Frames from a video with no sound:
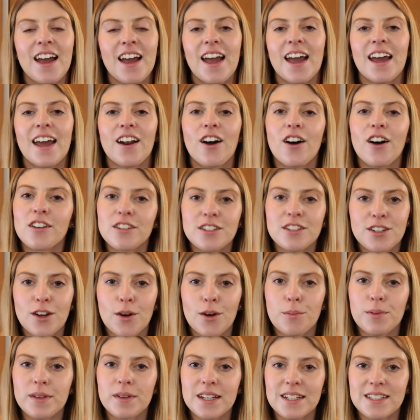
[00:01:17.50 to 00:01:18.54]
And also
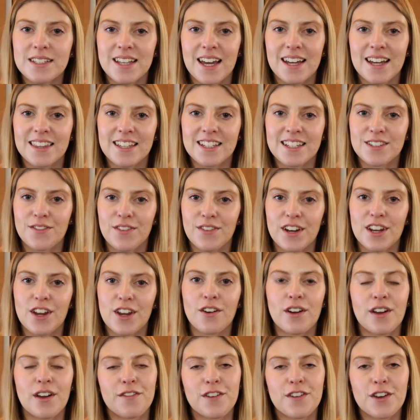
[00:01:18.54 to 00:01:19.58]
please like this video
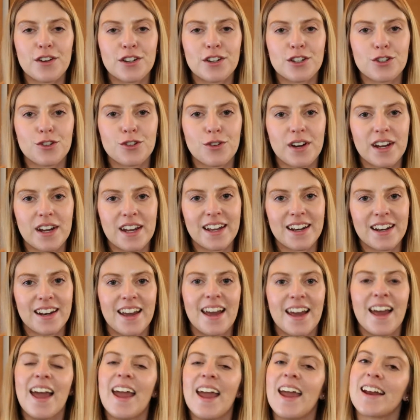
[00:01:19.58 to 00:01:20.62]
if you enjoy it
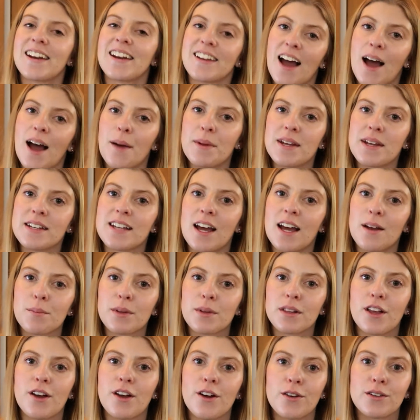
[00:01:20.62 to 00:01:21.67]
and comment down
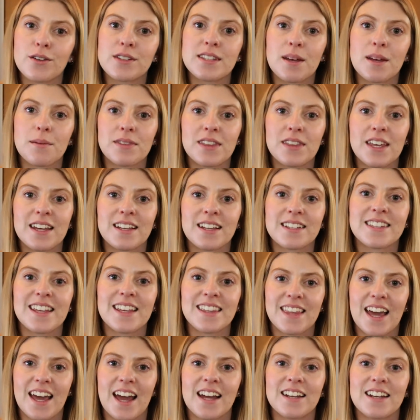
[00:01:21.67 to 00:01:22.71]
below some things
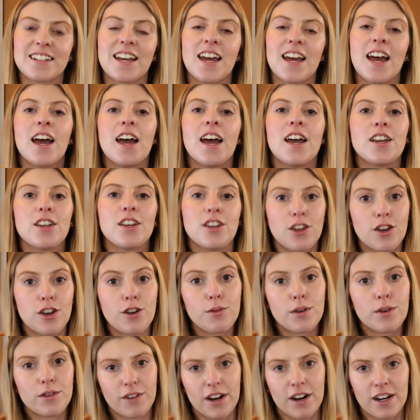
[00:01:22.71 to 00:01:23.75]
that you
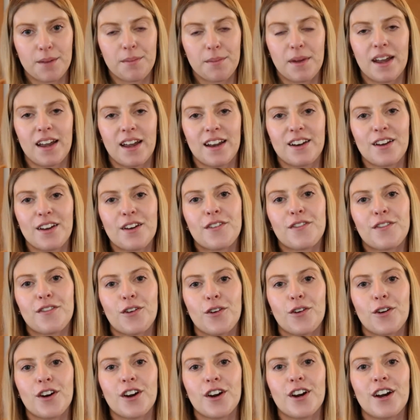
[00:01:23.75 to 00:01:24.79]
would recommend
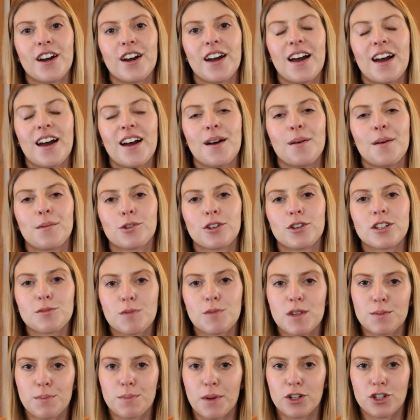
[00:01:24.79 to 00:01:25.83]
for
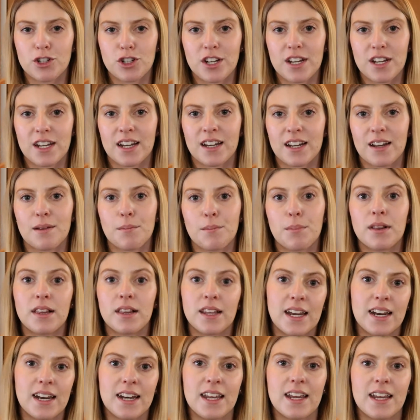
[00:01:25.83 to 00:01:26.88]
Christmas budgeting
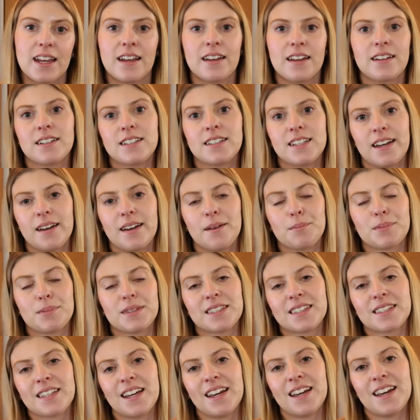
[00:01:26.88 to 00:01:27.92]
planning
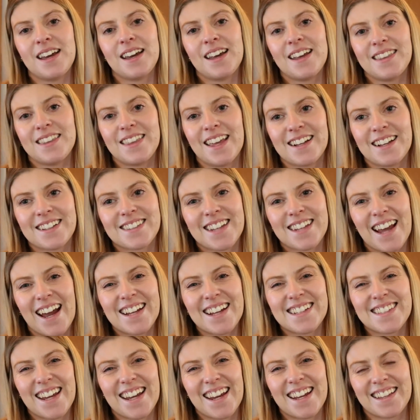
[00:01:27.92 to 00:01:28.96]
tips. Thanks
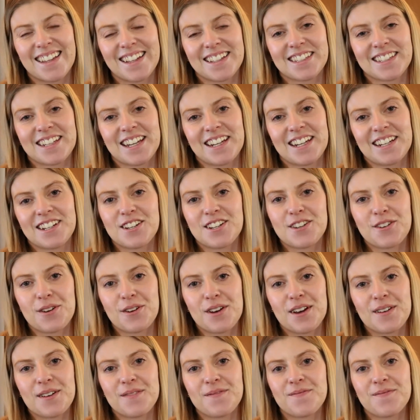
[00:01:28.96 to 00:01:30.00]
guys, and let's get into it.